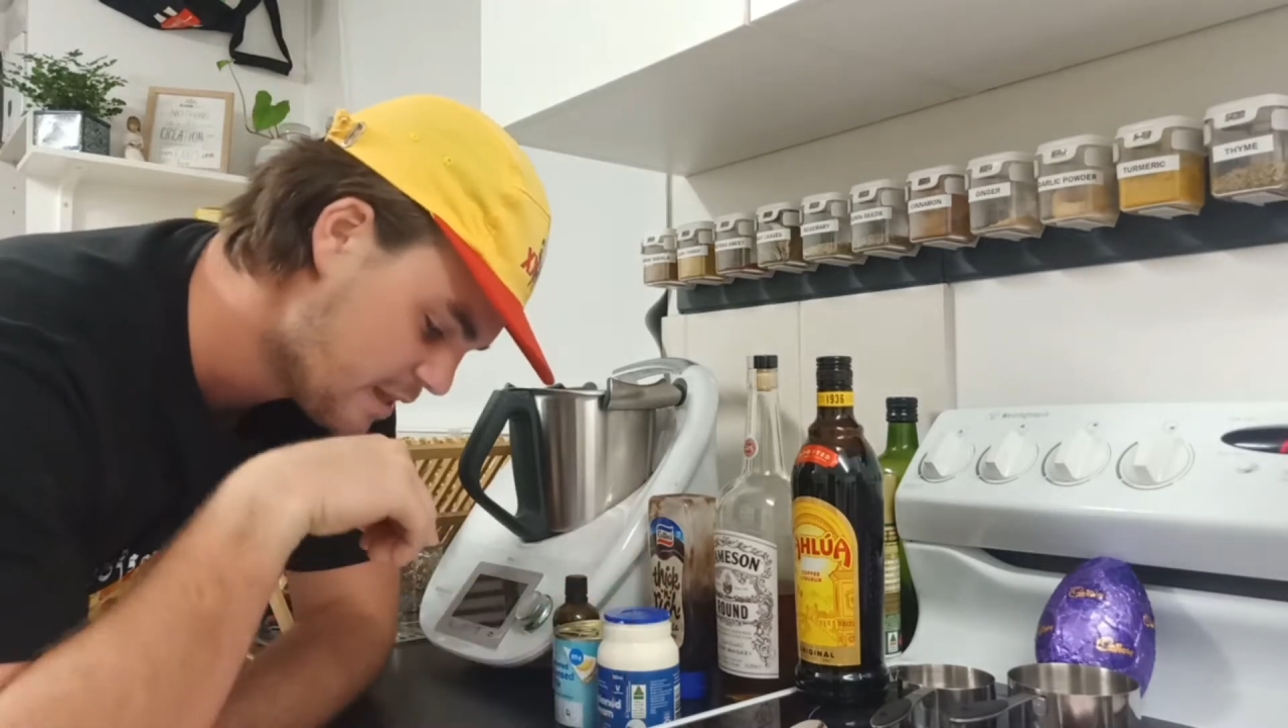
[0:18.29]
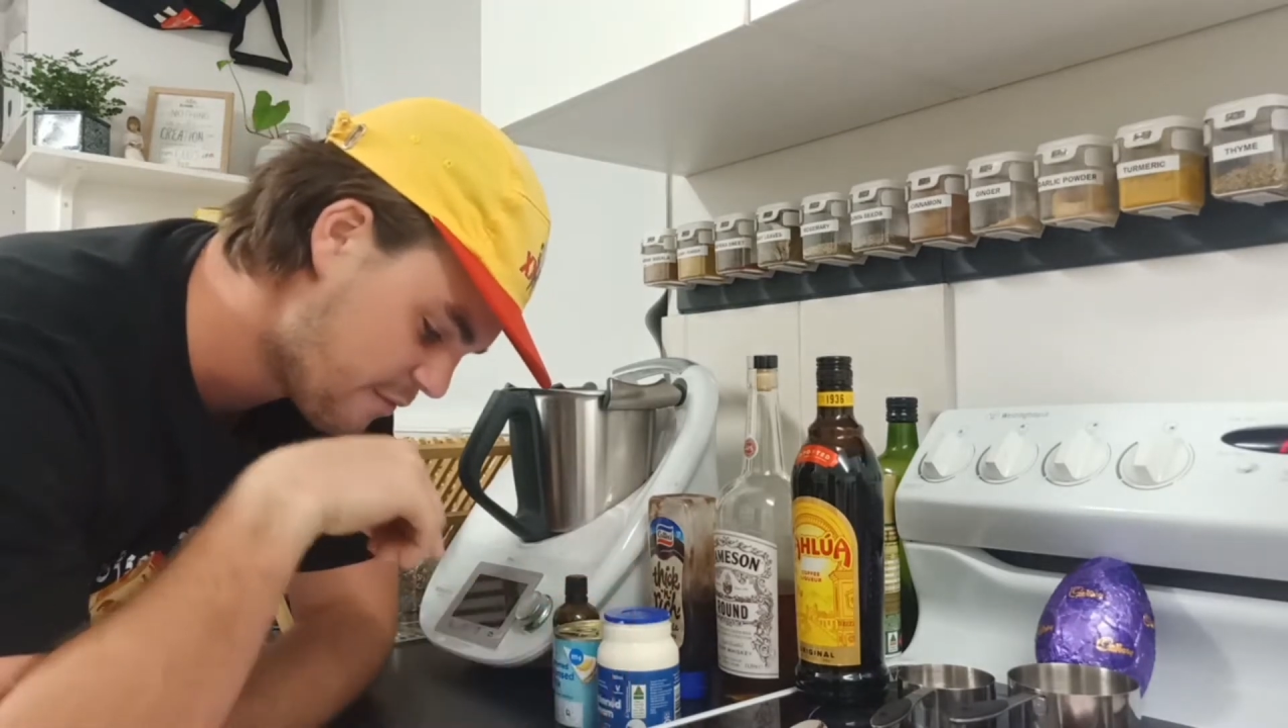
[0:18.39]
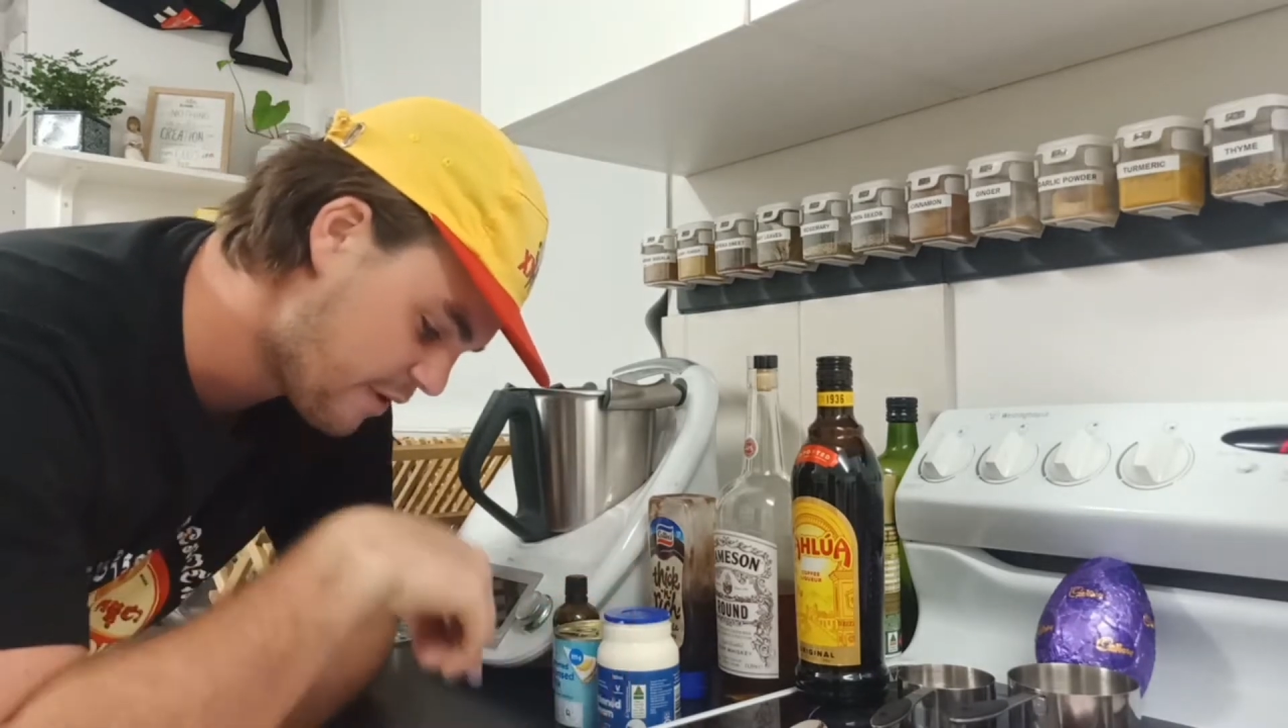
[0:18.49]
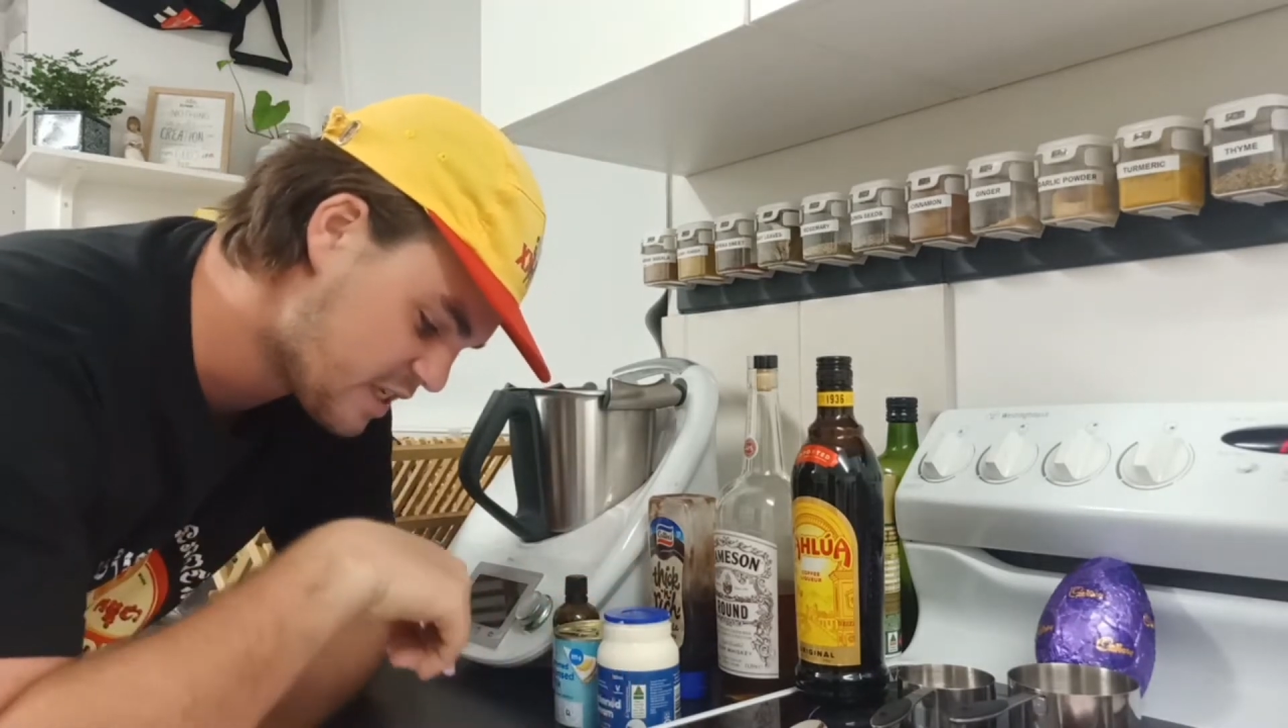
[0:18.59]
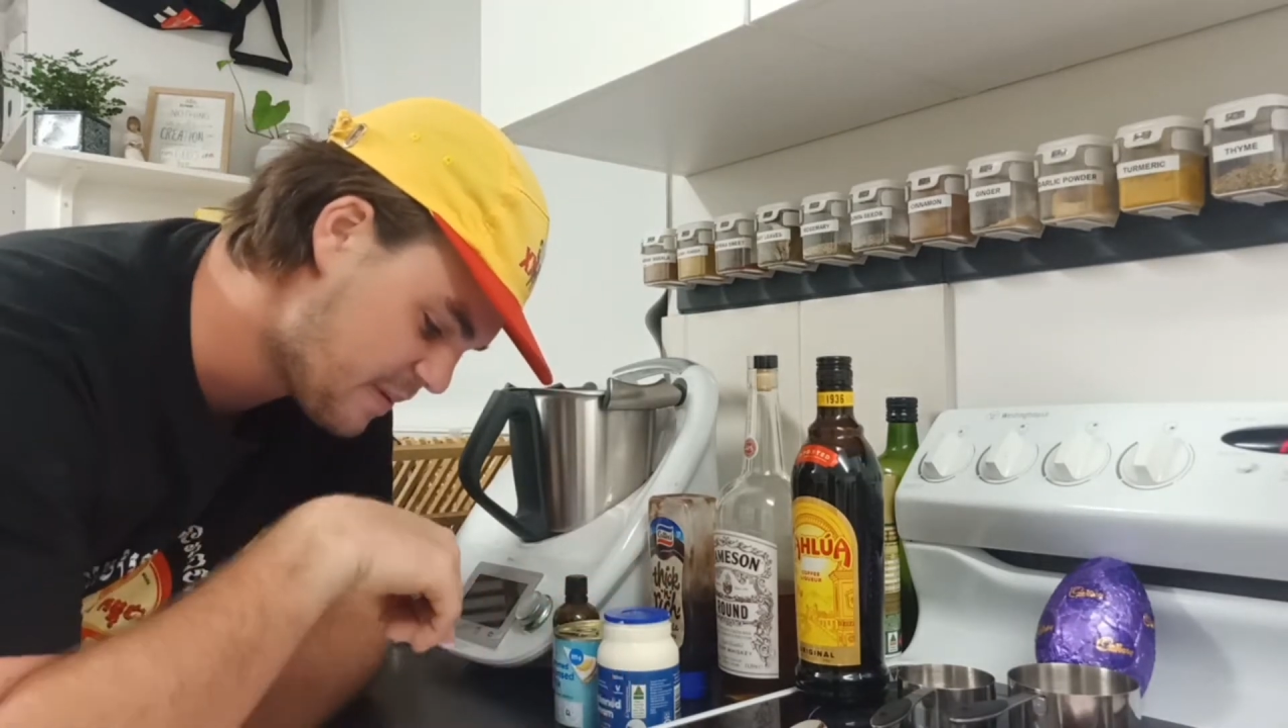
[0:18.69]

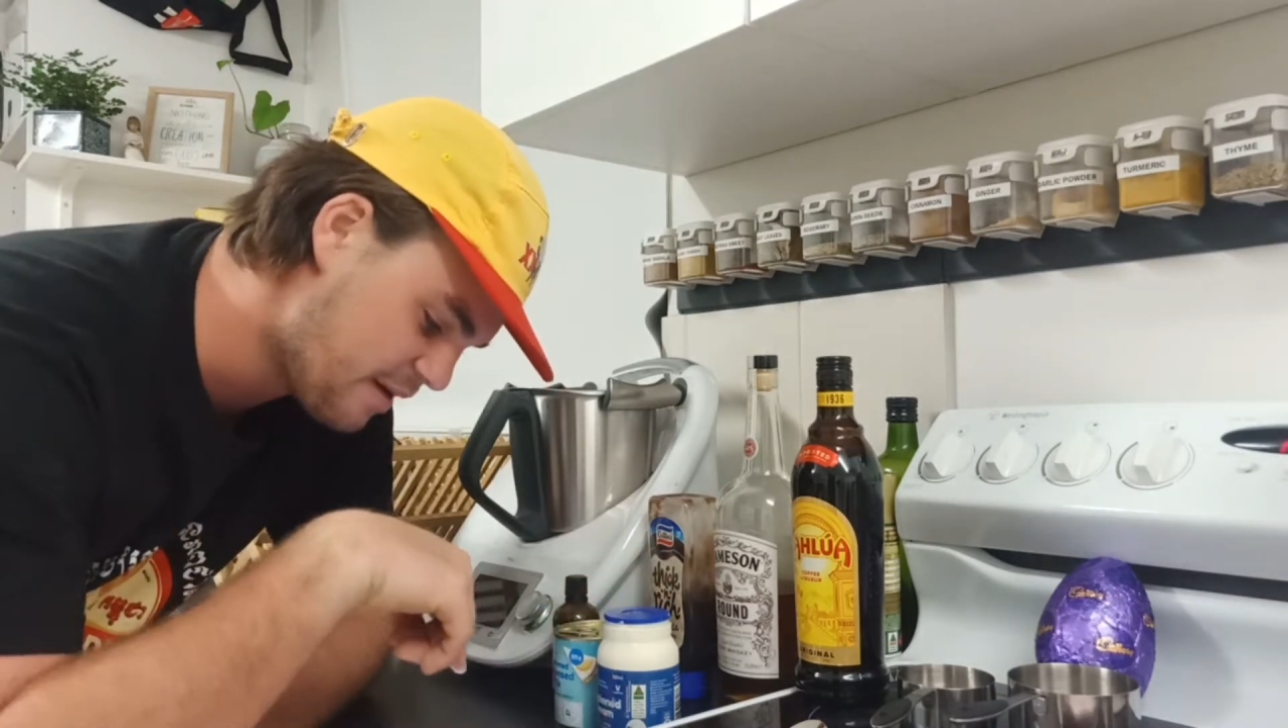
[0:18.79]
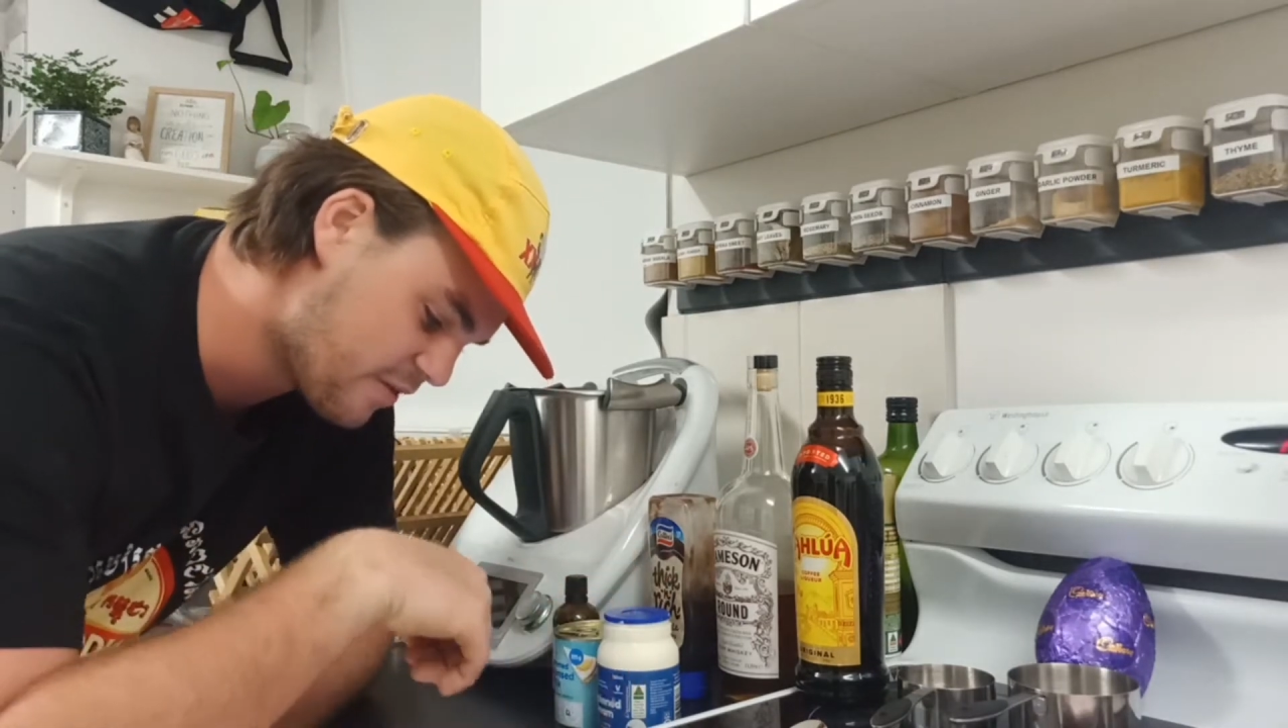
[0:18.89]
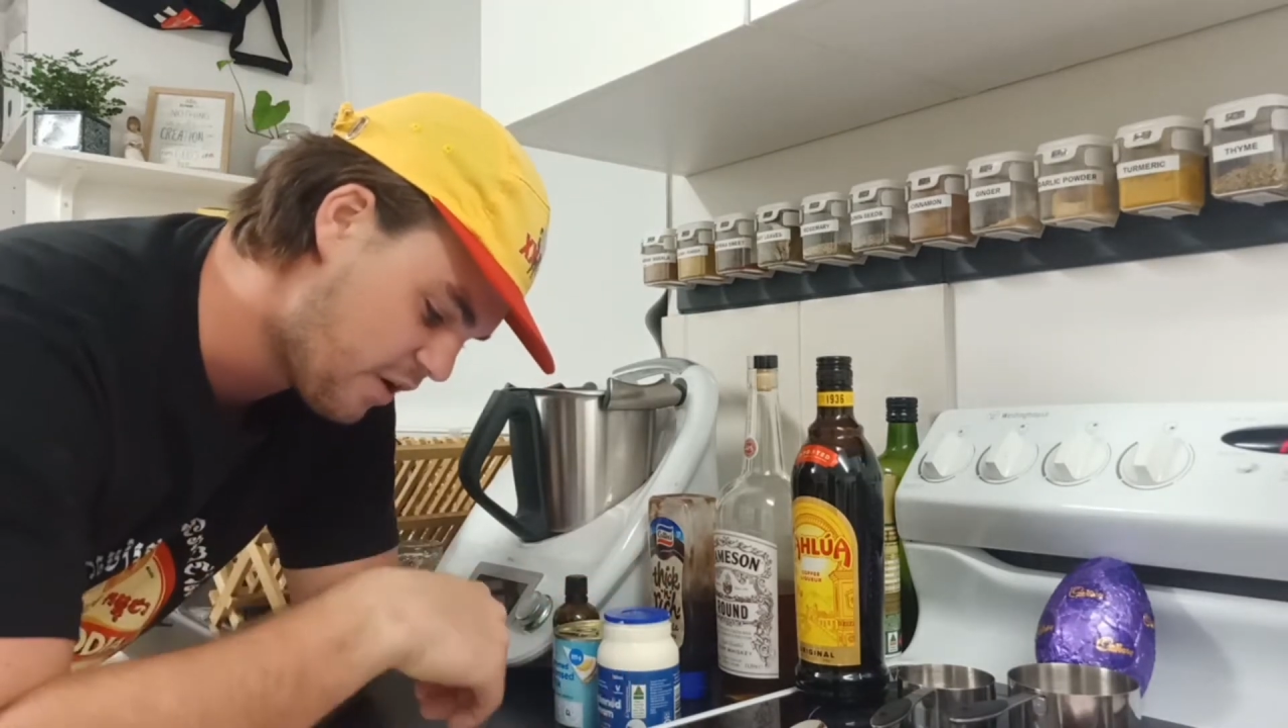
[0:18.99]
The recipe I've